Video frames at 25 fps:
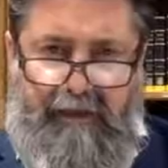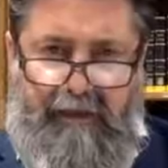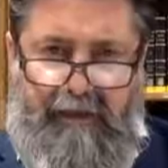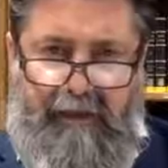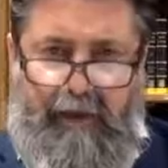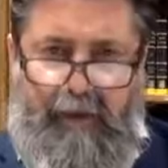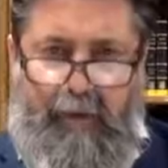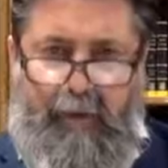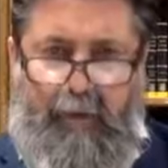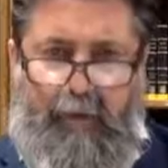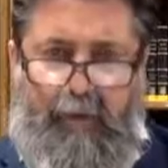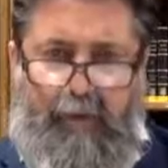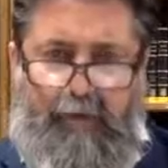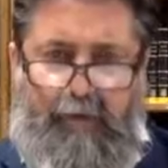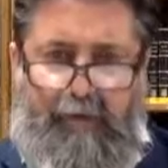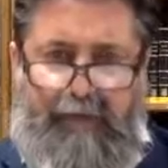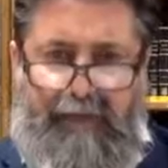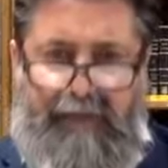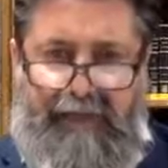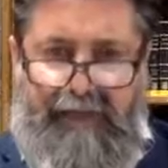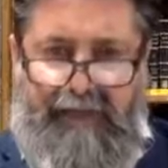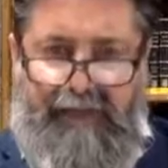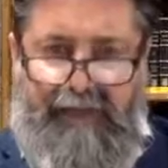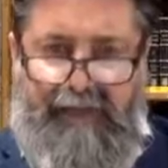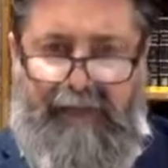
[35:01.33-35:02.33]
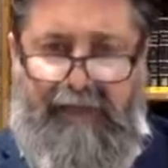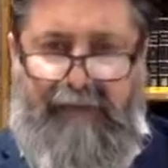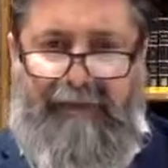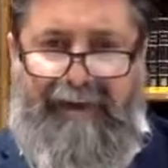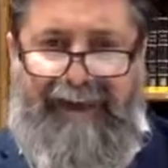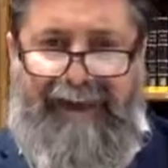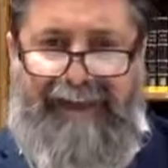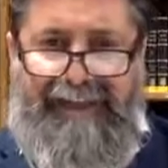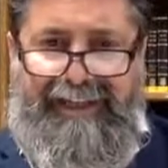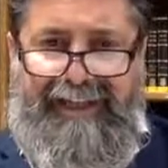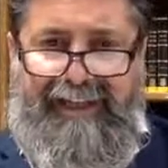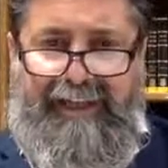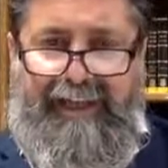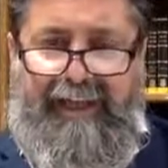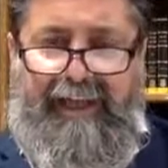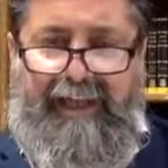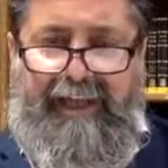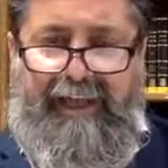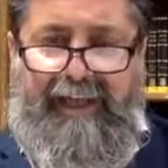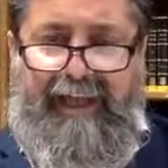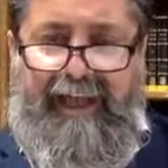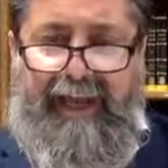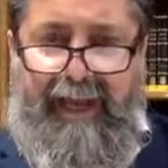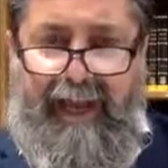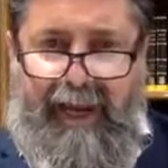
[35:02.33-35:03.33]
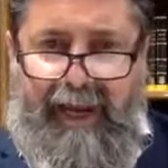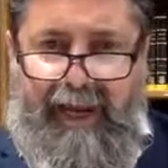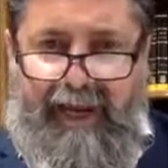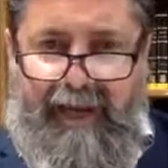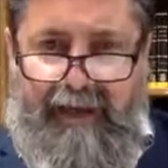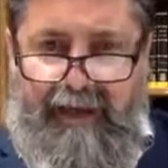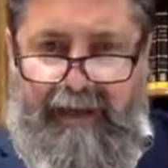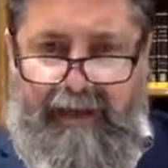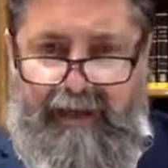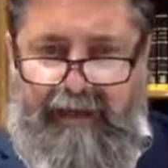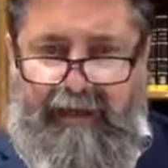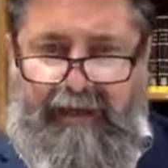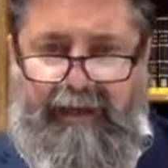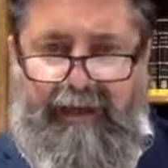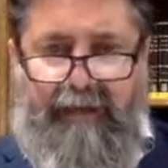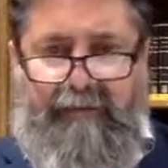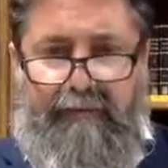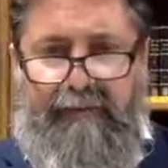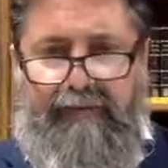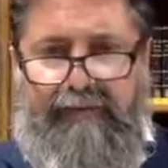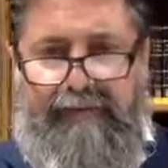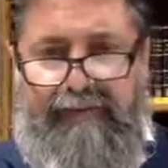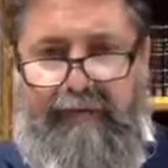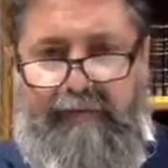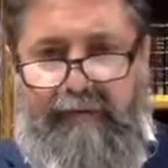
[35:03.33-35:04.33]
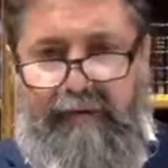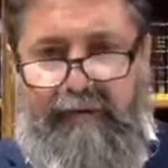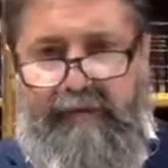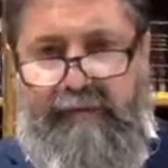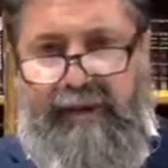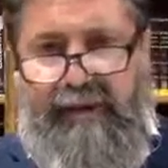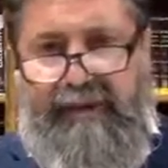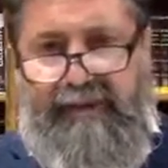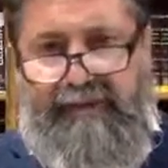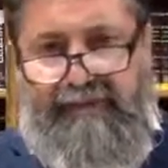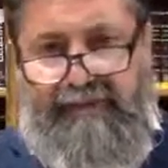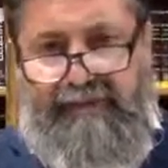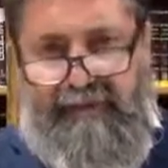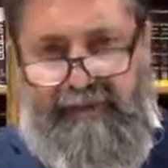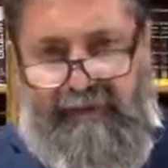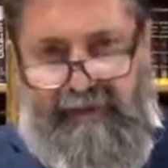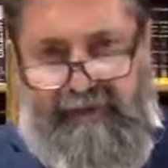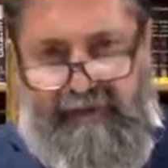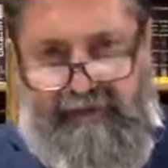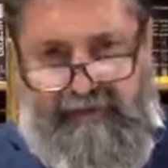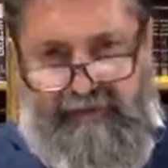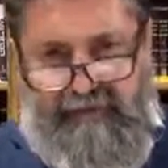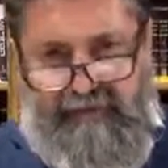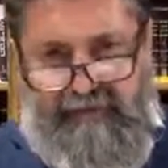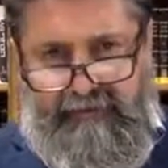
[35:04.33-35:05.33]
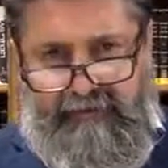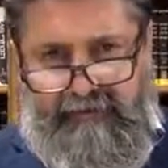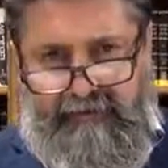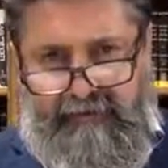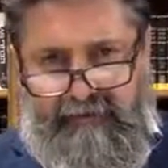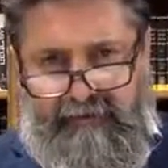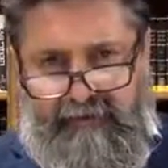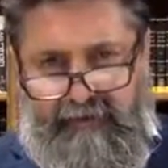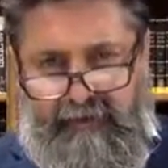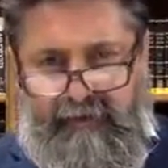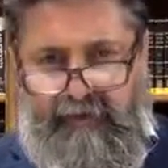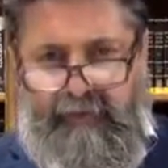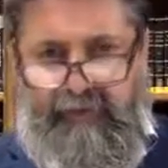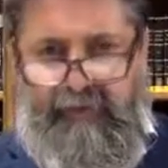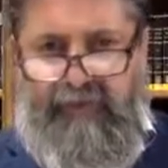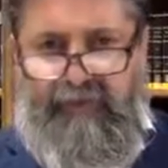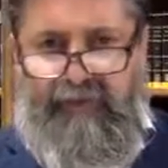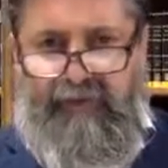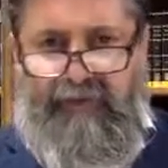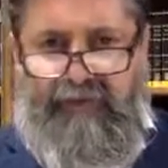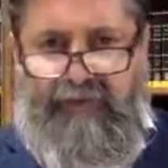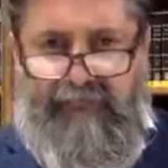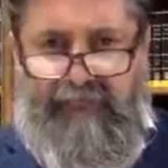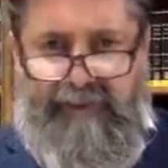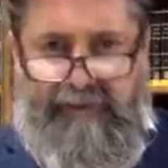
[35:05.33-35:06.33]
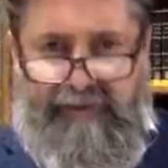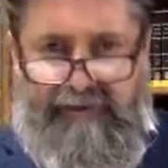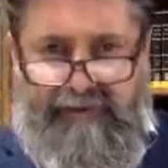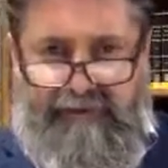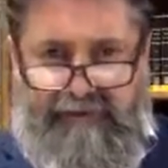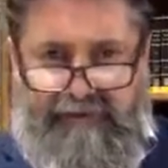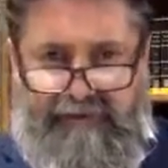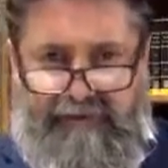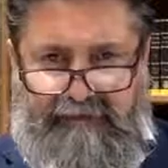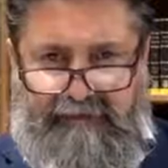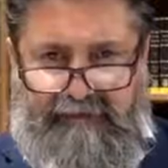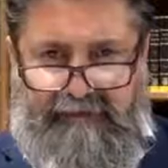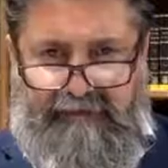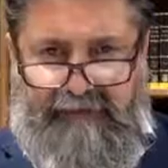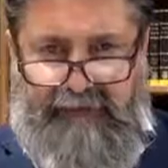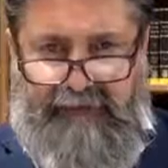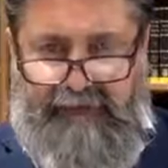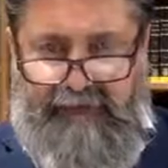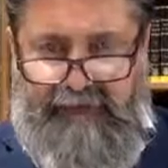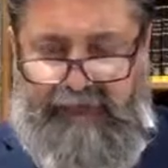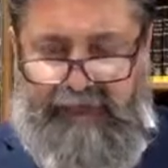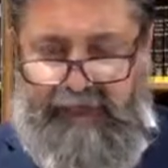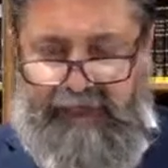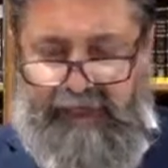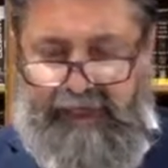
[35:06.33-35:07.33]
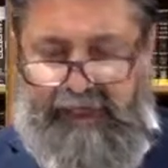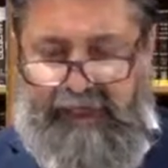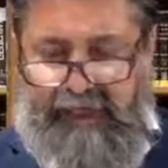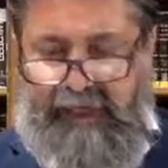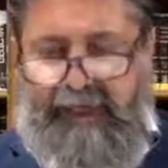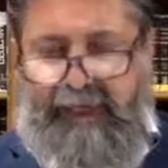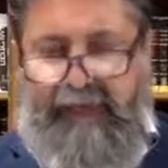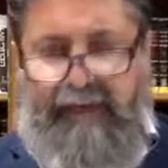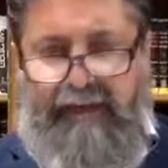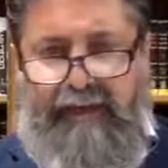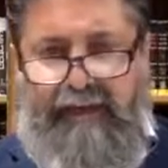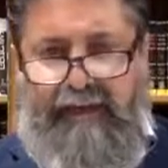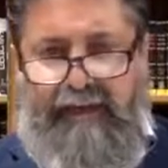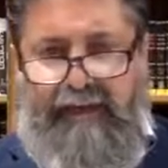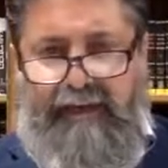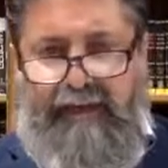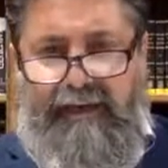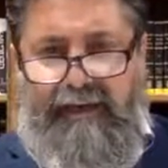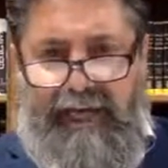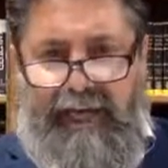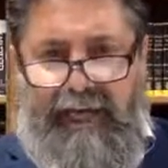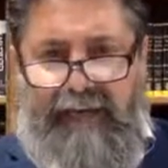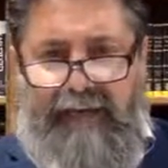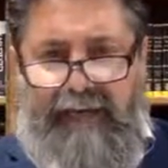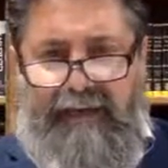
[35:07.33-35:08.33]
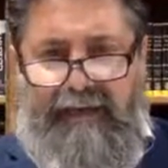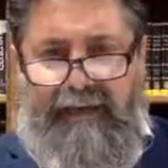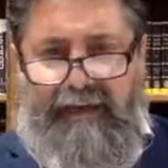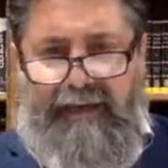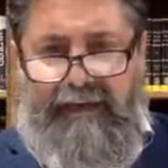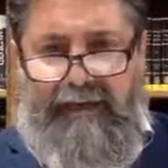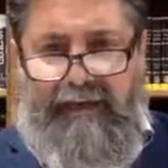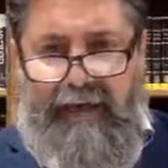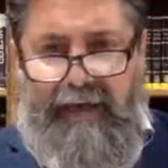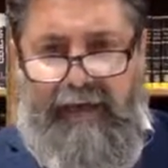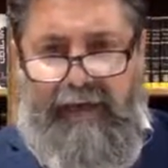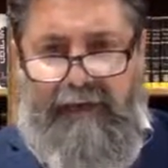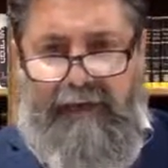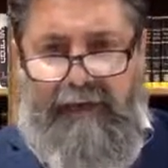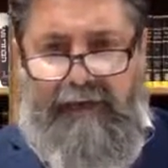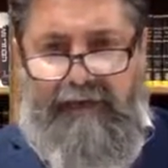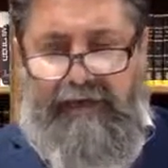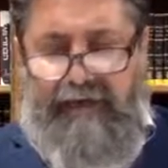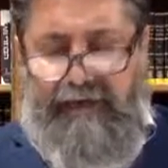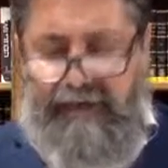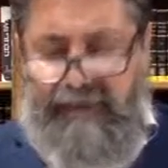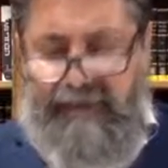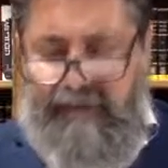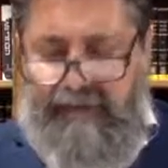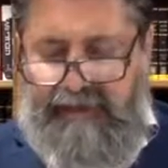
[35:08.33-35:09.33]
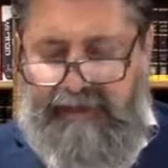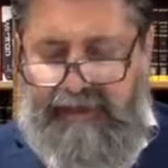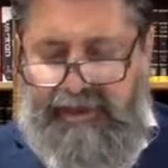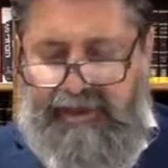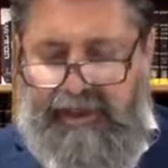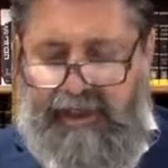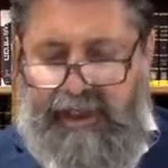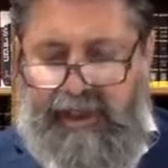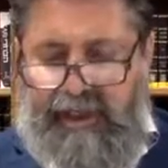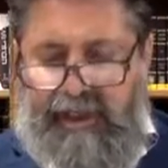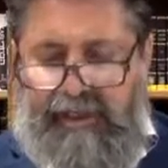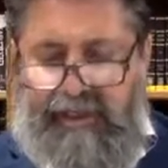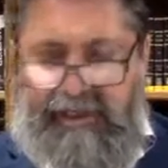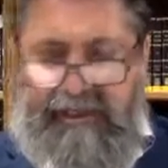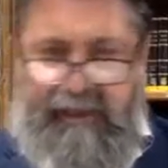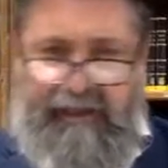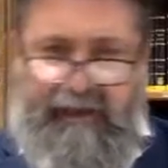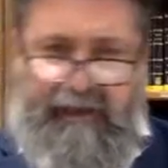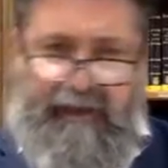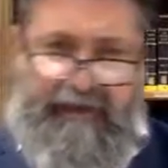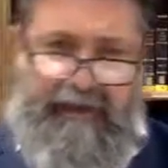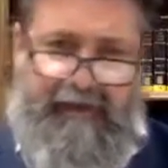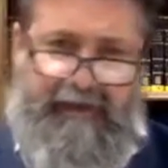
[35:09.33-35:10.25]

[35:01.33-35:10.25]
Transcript: a womb, but Hashem added the letter Hey. That means there'll be blessing in it. It'll be fixed. And here, Eli, the high priest, says Shelatech.